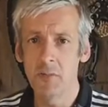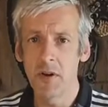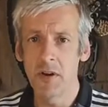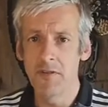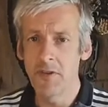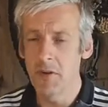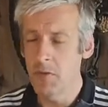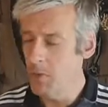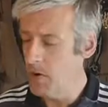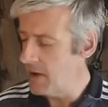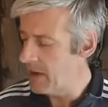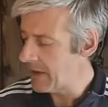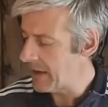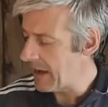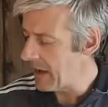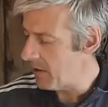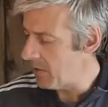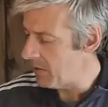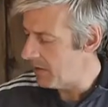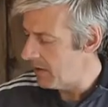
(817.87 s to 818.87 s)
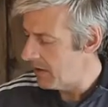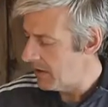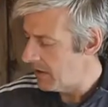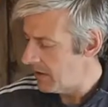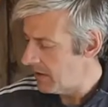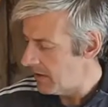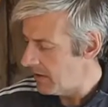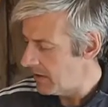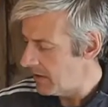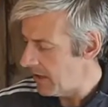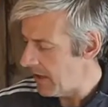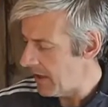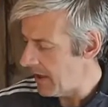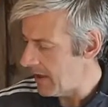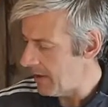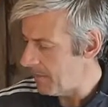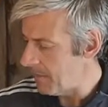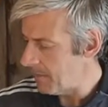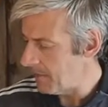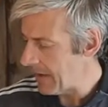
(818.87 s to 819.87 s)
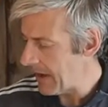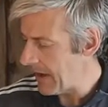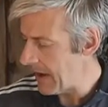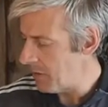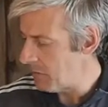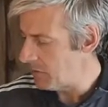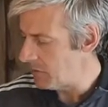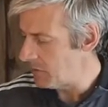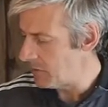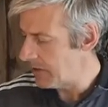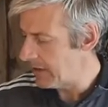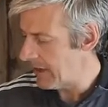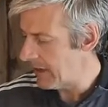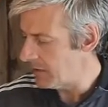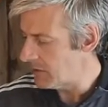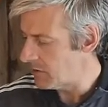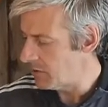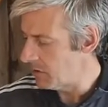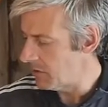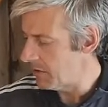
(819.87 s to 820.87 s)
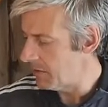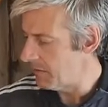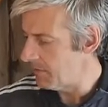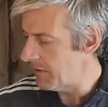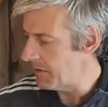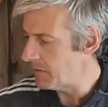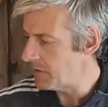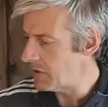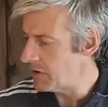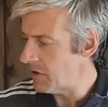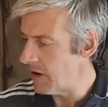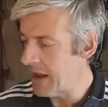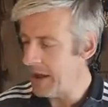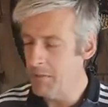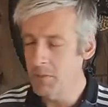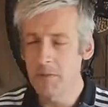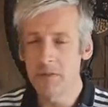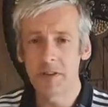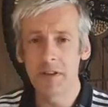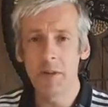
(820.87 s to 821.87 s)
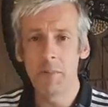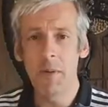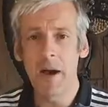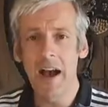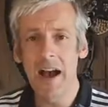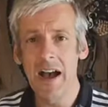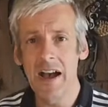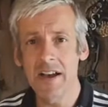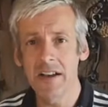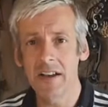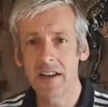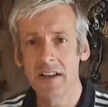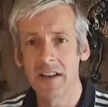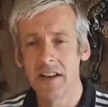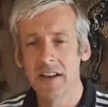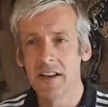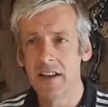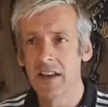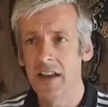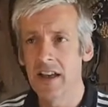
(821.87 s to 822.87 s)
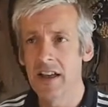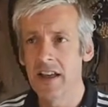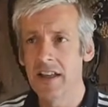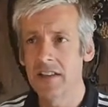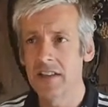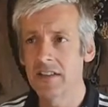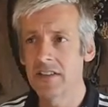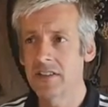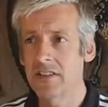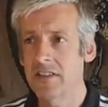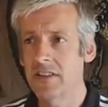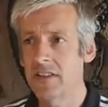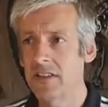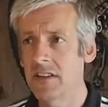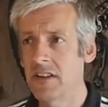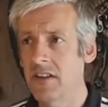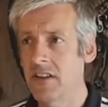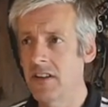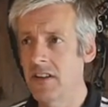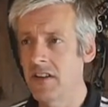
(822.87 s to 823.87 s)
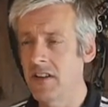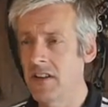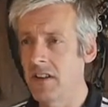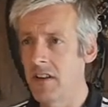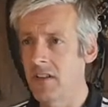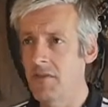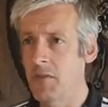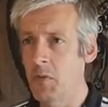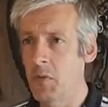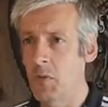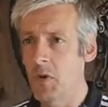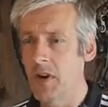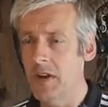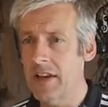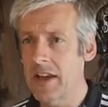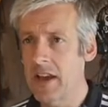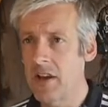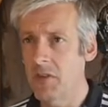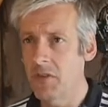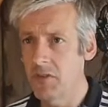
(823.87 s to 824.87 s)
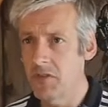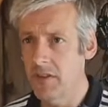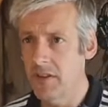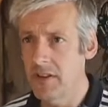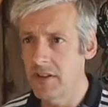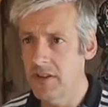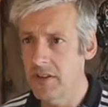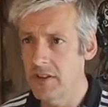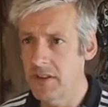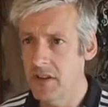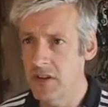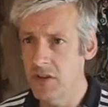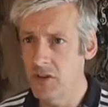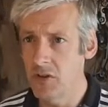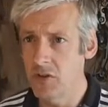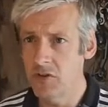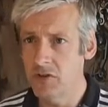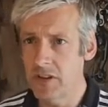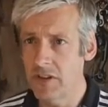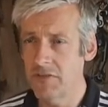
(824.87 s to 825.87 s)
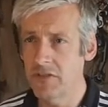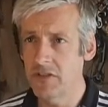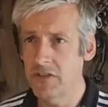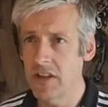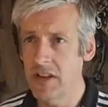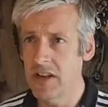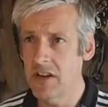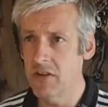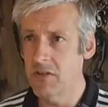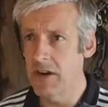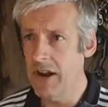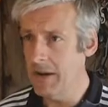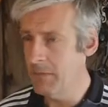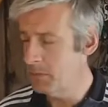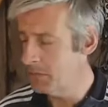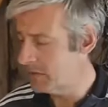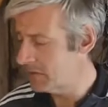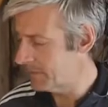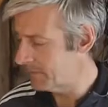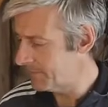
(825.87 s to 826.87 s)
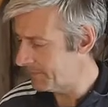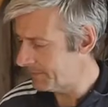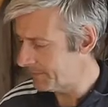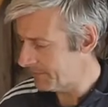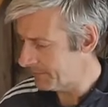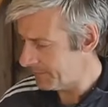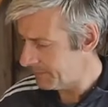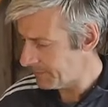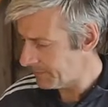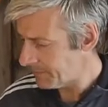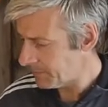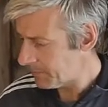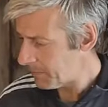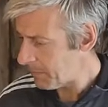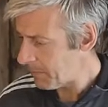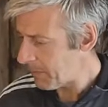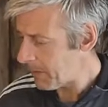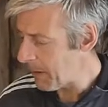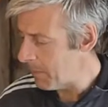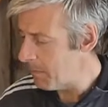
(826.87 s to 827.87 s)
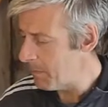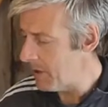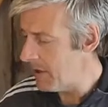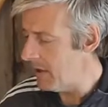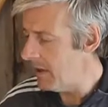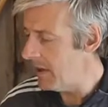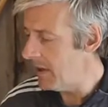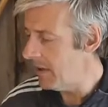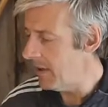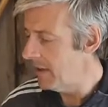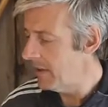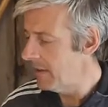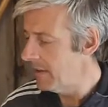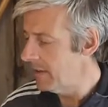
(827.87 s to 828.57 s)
But if you work out how much you get, 250 grams in a pack, and if you work out you could use 17 grams per